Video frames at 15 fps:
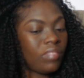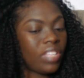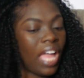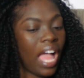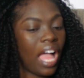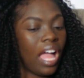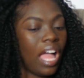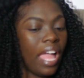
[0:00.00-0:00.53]

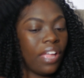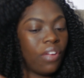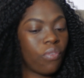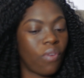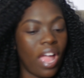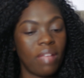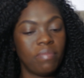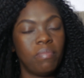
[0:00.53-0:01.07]
I
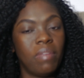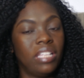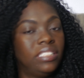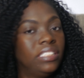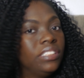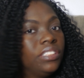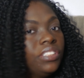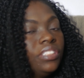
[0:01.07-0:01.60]
grabbed my
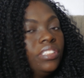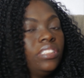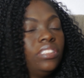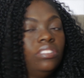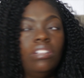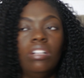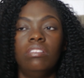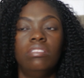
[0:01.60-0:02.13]
scissors.
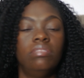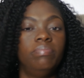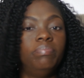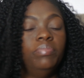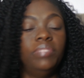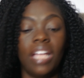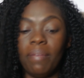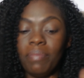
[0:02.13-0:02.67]
No,
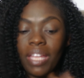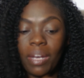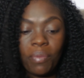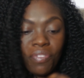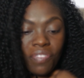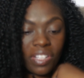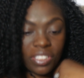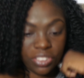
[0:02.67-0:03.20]
I'm not a
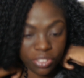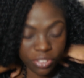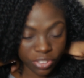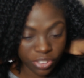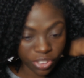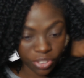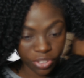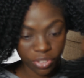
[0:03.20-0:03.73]
professional,
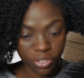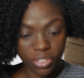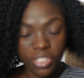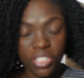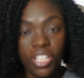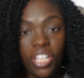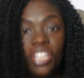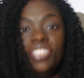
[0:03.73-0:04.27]
so
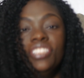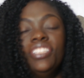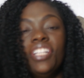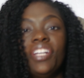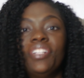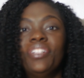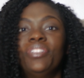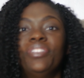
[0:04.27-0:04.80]

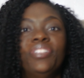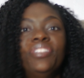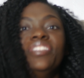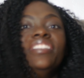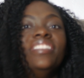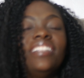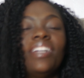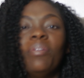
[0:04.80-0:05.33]

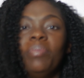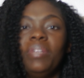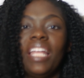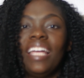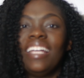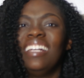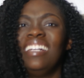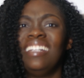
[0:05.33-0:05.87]
don't be
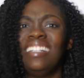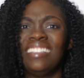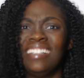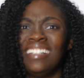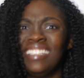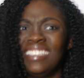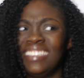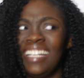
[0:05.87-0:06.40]
like,
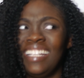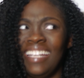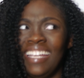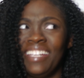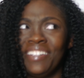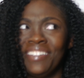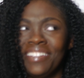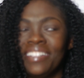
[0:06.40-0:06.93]
girl, this ain't
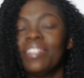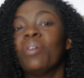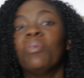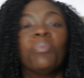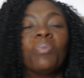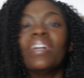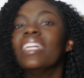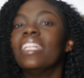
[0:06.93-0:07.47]
layered.
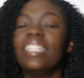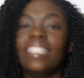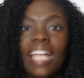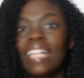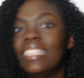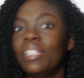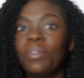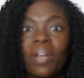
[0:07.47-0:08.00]
But
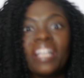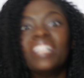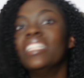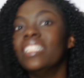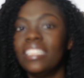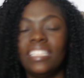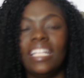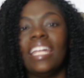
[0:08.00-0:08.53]
I did what I
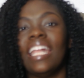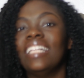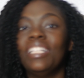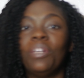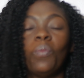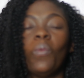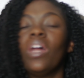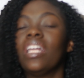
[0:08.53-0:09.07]
could and I
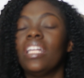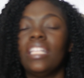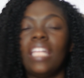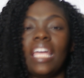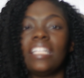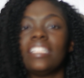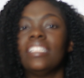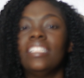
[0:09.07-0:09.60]
didn't want to
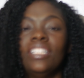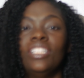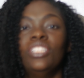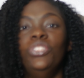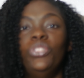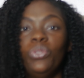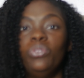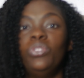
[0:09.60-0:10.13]
like
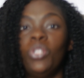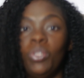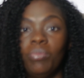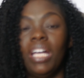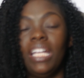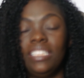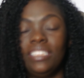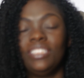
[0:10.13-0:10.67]
do too
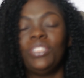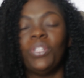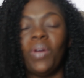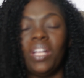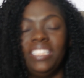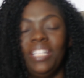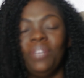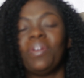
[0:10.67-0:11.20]
much, so
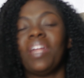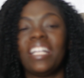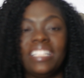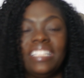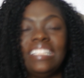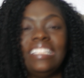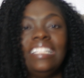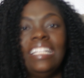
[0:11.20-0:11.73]
I did what I
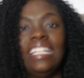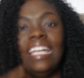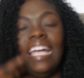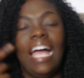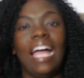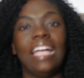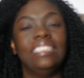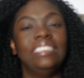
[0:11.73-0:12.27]
could.
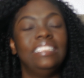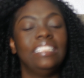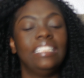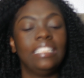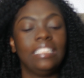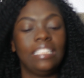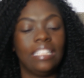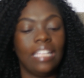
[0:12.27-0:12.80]

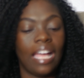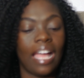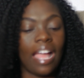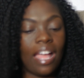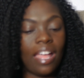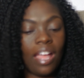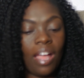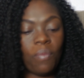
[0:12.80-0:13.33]

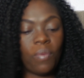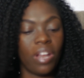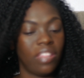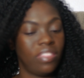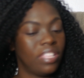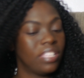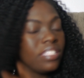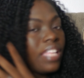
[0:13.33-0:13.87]
I went on
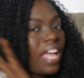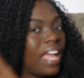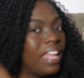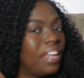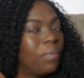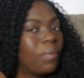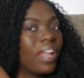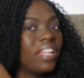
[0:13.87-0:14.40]
this side,
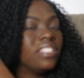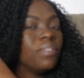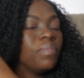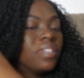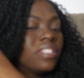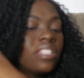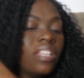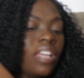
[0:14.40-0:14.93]
and what I did
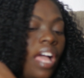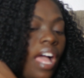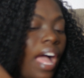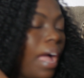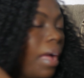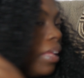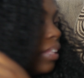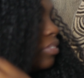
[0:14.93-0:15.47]
was
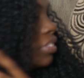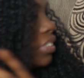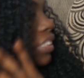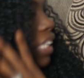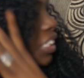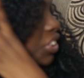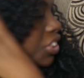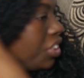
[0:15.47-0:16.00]
I
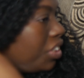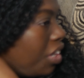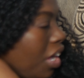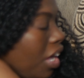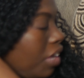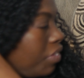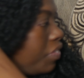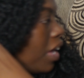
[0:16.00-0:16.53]
sectioned it
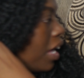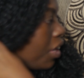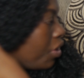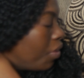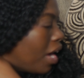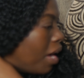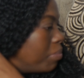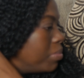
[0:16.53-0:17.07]
off. I
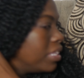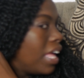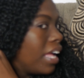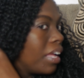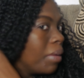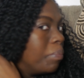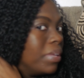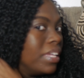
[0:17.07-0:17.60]
grabbed
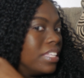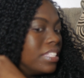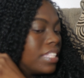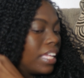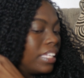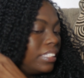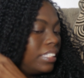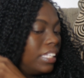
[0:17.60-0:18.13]
like a piece
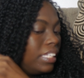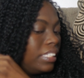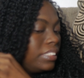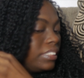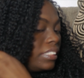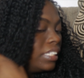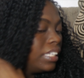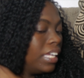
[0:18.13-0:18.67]
like
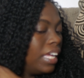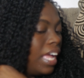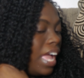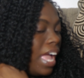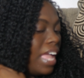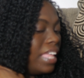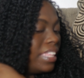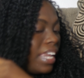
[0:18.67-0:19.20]
this,
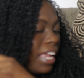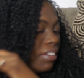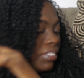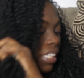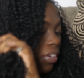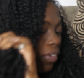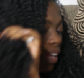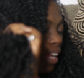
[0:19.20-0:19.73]
and then I was
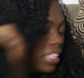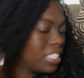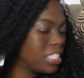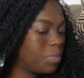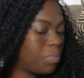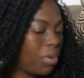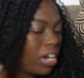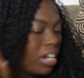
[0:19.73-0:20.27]
like, okay, this
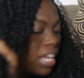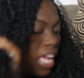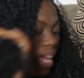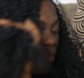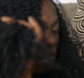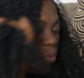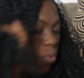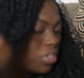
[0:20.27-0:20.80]
part
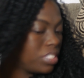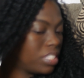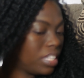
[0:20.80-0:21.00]
I'm going to